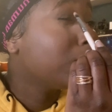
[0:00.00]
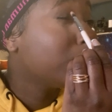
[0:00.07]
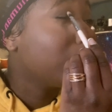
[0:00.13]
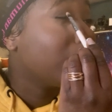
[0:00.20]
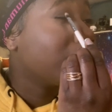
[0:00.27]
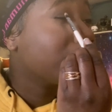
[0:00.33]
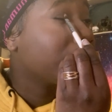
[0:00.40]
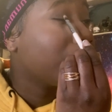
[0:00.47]

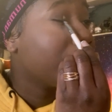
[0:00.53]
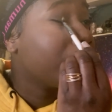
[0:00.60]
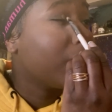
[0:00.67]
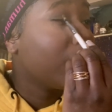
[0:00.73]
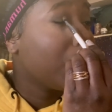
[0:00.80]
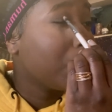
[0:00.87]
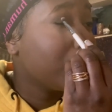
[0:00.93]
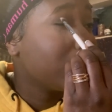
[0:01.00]
that's why
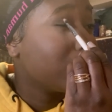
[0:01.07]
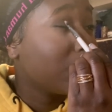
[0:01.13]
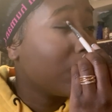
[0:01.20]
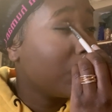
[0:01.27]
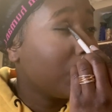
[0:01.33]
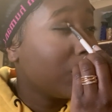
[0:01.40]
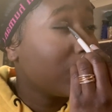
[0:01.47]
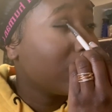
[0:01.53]
makeup is a
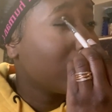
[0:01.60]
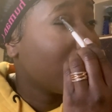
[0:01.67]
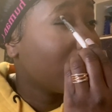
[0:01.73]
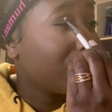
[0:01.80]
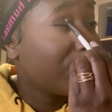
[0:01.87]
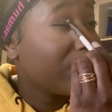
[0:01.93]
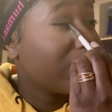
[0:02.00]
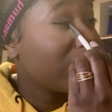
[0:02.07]
one
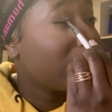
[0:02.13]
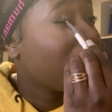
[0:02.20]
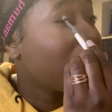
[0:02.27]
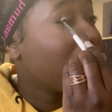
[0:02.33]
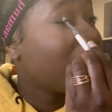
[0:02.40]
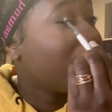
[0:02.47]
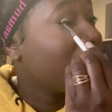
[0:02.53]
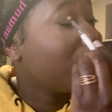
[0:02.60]
size fits all
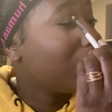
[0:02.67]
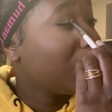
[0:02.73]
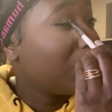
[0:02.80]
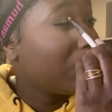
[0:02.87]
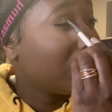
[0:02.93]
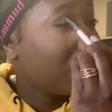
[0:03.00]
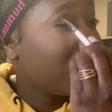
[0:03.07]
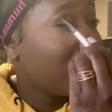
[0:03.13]
like you
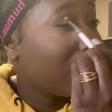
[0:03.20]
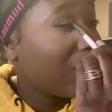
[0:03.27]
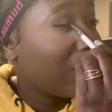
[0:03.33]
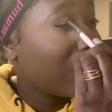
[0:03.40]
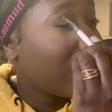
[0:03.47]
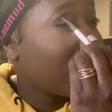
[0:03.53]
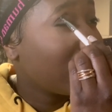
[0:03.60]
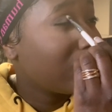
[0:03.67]
do a
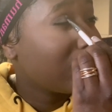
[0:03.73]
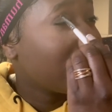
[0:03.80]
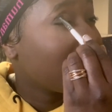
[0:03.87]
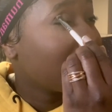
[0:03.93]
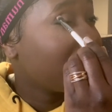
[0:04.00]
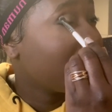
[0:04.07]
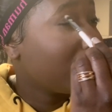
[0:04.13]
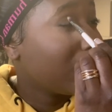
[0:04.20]
lot of stuff
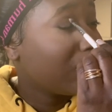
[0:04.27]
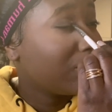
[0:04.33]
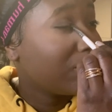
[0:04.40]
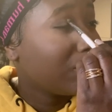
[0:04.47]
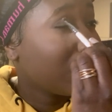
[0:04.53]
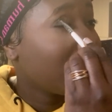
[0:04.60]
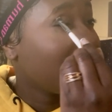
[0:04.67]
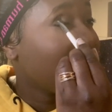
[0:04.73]
with
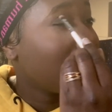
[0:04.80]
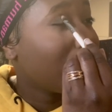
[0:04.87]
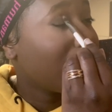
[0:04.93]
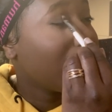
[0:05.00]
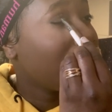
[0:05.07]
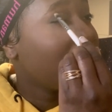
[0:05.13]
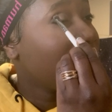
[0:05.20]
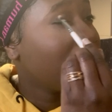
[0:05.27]

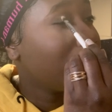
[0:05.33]
anything